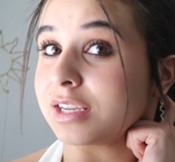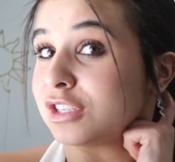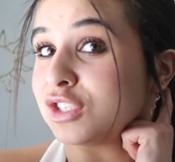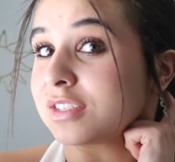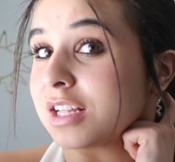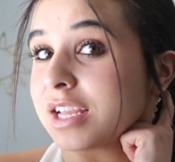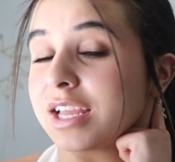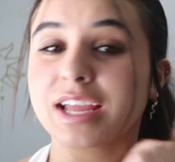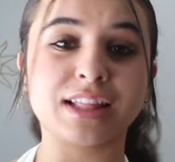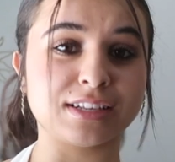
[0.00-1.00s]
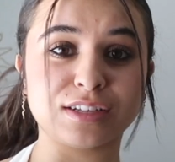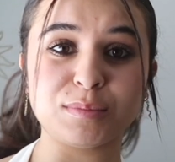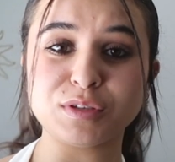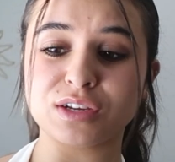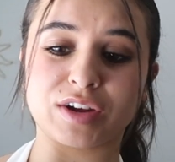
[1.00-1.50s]
I could just click it and listen to
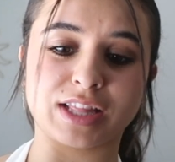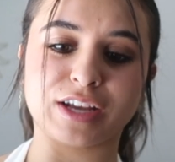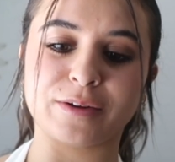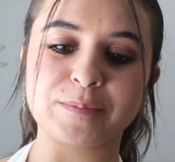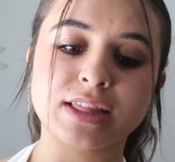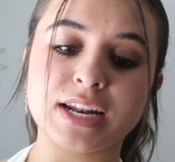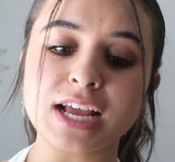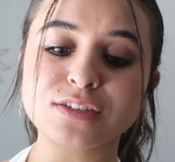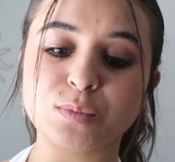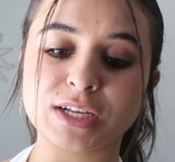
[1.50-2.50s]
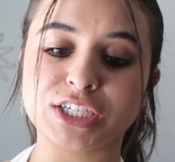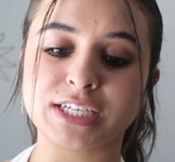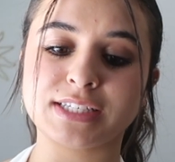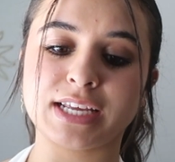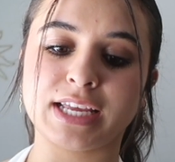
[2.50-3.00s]
music right there. The next
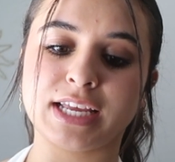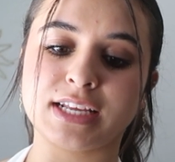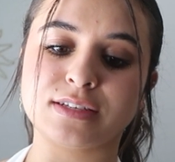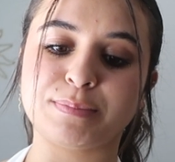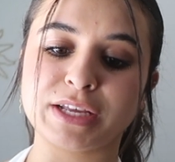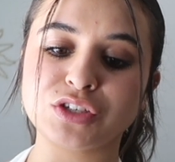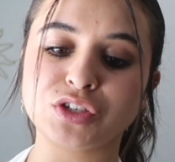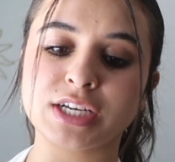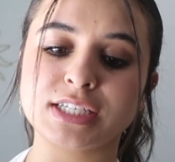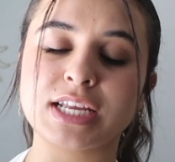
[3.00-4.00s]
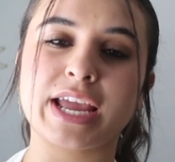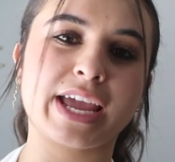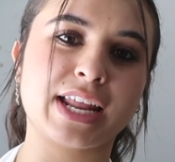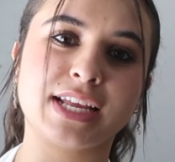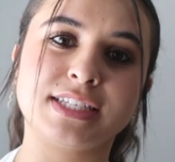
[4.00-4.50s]
widget is Pinterest,
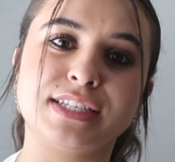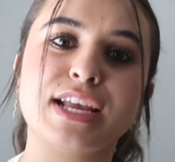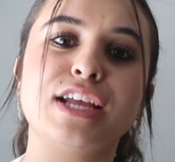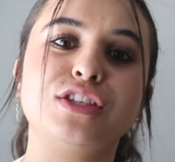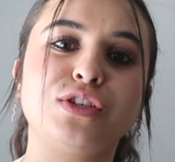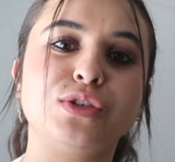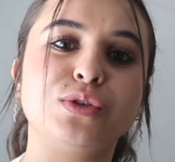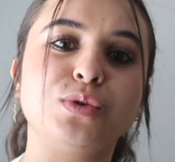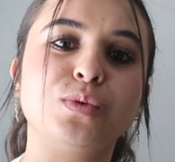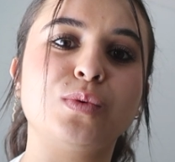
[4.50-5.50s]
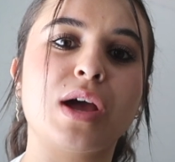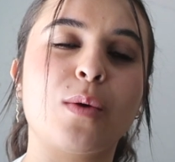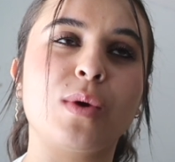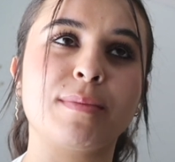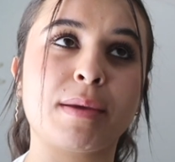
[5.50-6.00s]
and it's set to
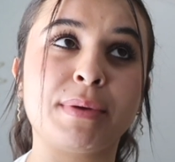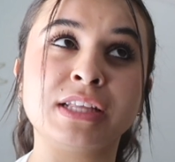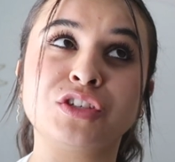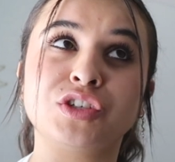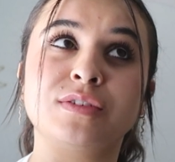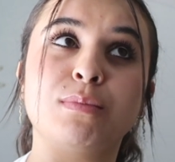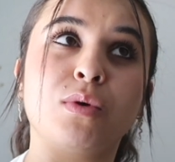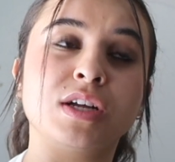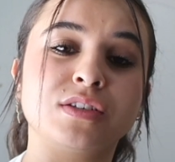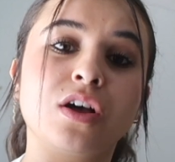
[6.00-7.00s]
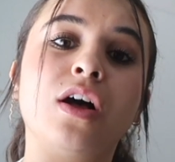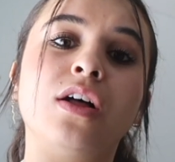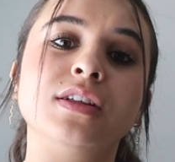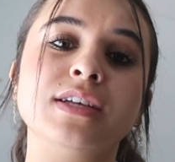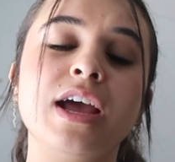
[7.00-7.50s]
one of my Pinterest boards
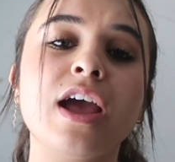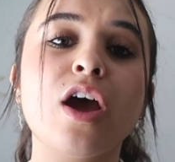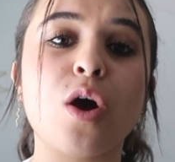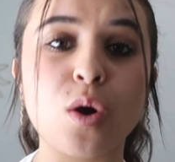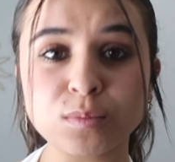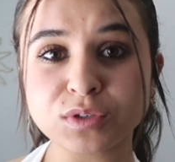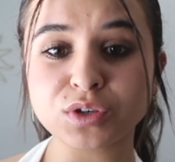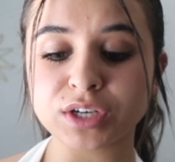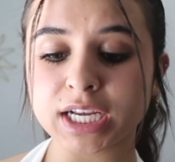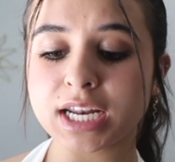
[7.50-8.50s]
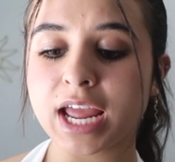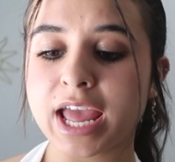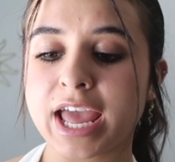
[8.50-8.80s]
called home screen.